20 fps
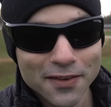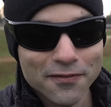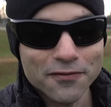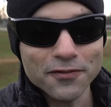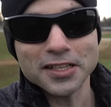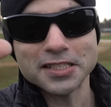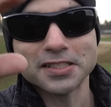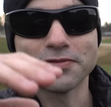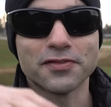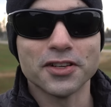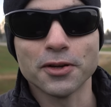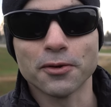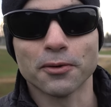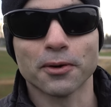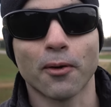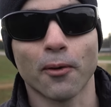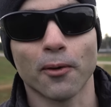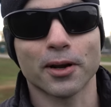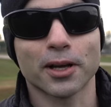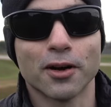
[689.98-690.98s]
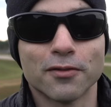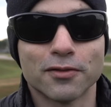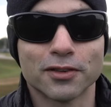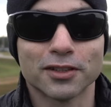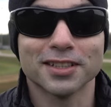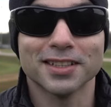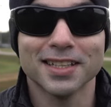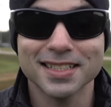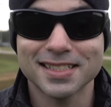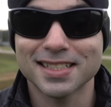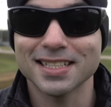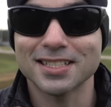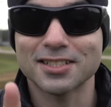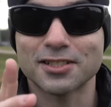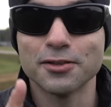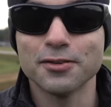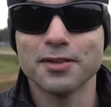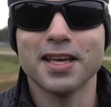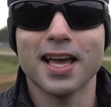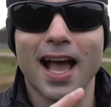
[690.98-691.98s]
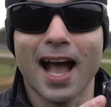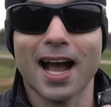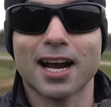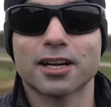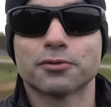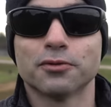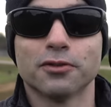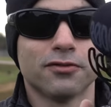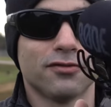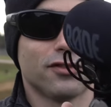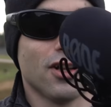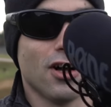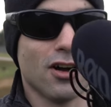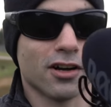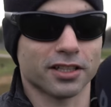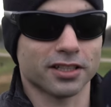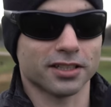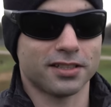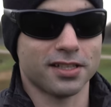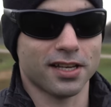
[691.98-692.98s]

it will fail from time to time. If you can